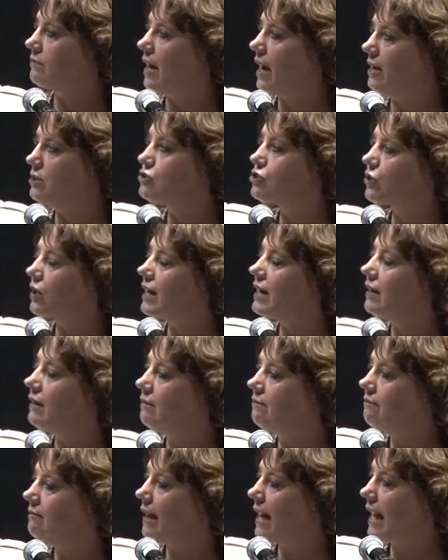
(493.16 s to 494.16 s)

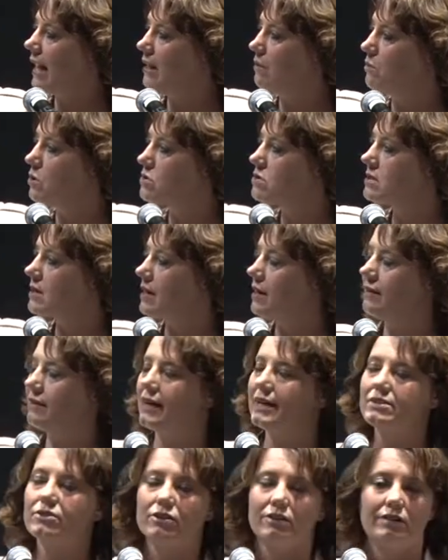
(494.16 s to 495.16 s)
untreated animals, and
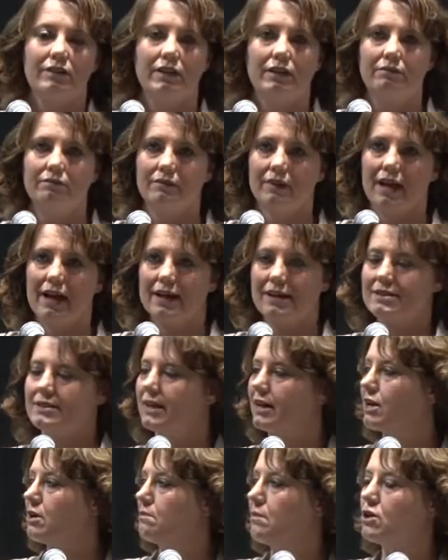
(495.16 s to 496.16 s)
these are in, like I
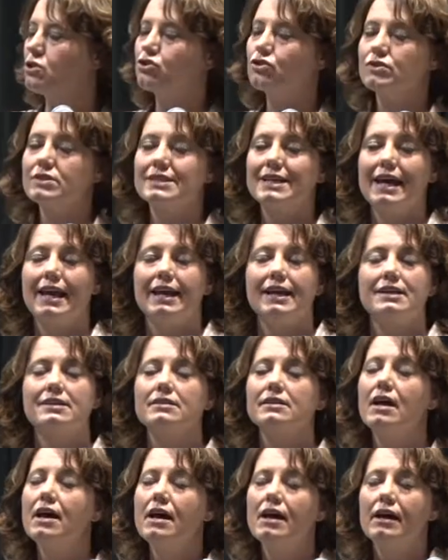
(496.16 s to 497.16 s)
said, commercial
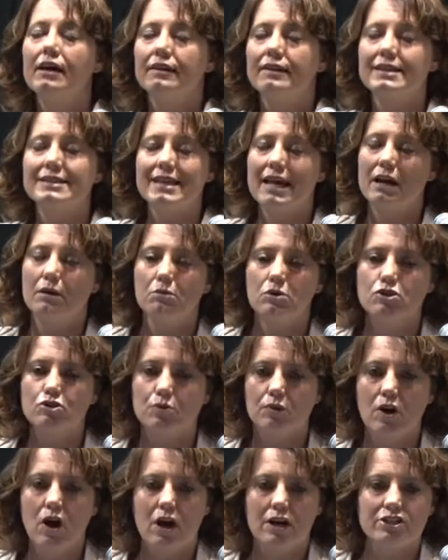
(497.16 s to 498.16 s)
settings. These animals
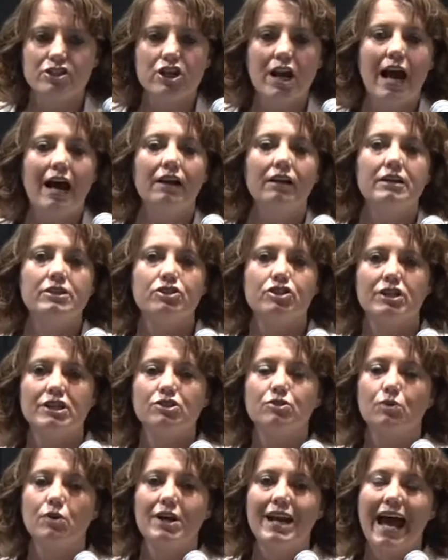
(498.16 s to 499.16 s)
were not challenged.
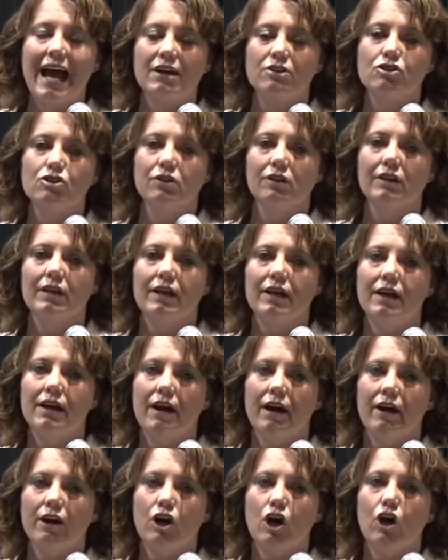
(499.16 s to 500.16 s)
These were naturally
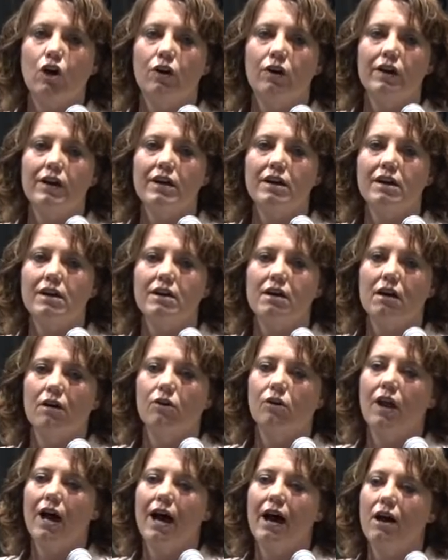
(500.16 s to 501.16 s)
occurring E.
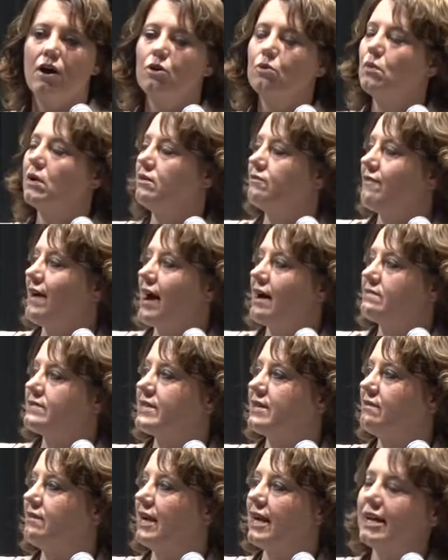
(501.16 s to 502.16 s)
coli
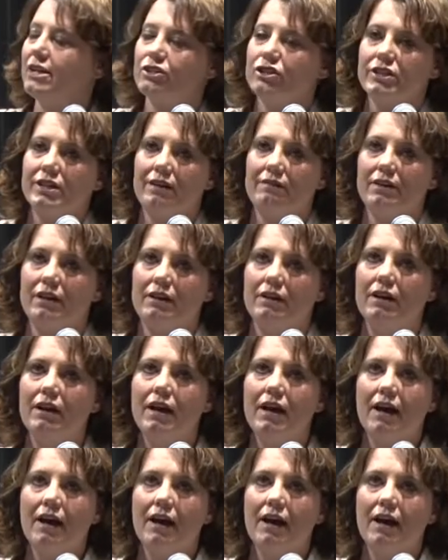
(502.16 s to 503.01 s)
0157H7